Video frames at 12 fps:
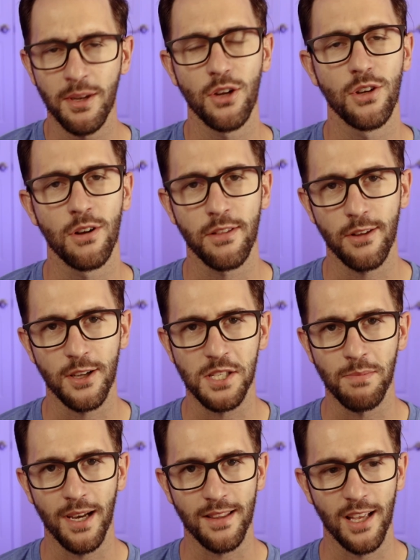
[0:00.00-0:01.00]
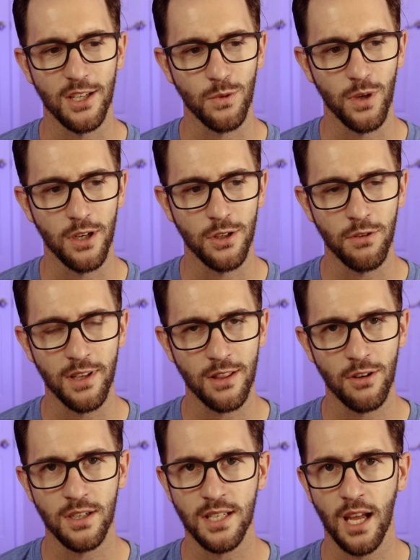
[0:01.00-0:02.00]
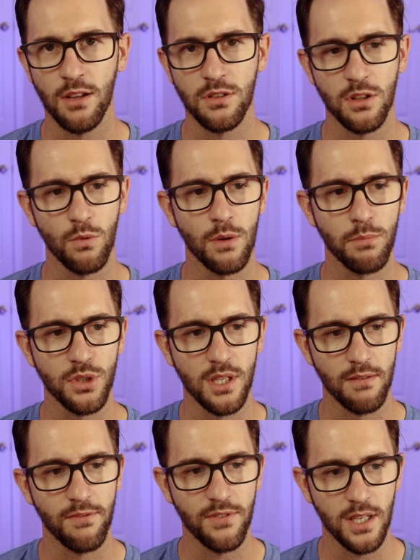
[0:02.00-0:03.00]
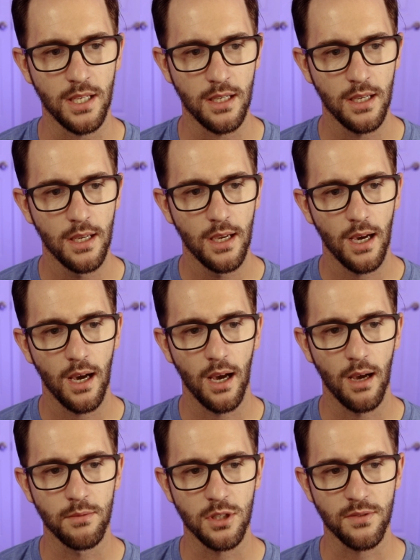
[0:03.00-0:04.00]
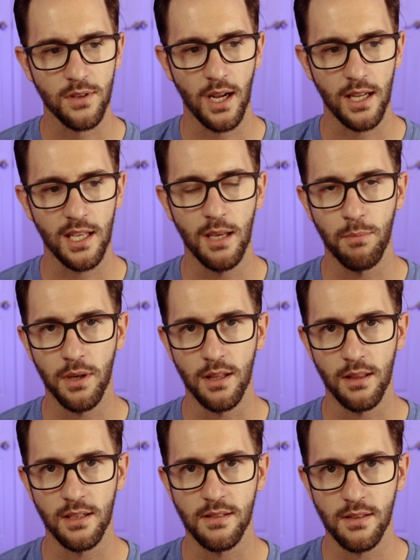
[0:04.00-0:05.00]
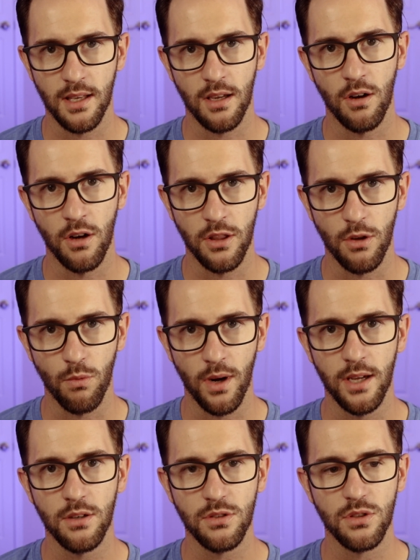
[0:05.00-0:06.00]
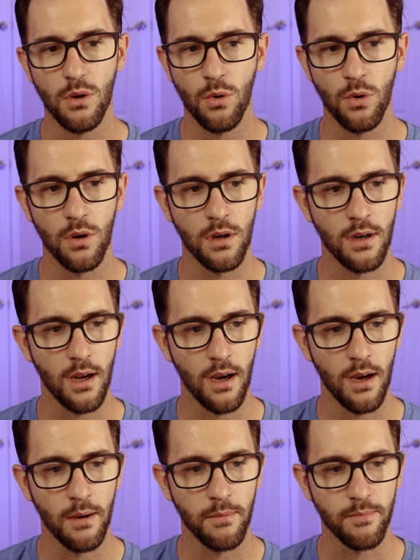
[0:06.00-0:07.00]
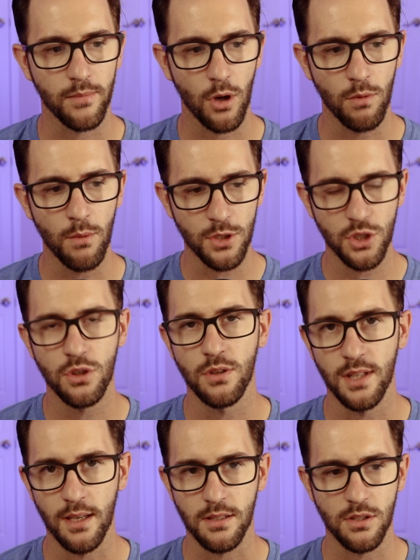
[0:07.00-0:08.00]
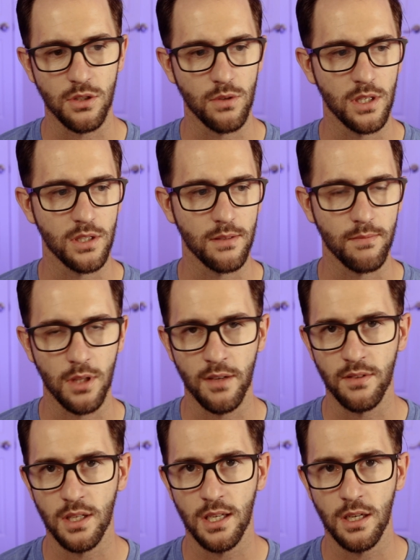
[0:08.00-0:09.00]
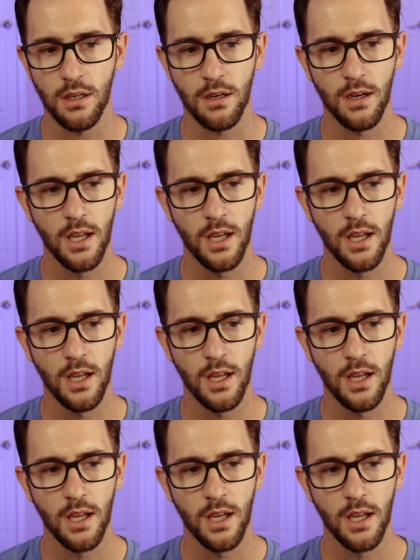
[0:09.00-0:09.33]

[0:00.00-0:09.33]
me know your thoughts about that as well. Do you think they're entitled to the 1% fee just for kind of keeping this thing on the rails, or what would you do in that situation? Love to hear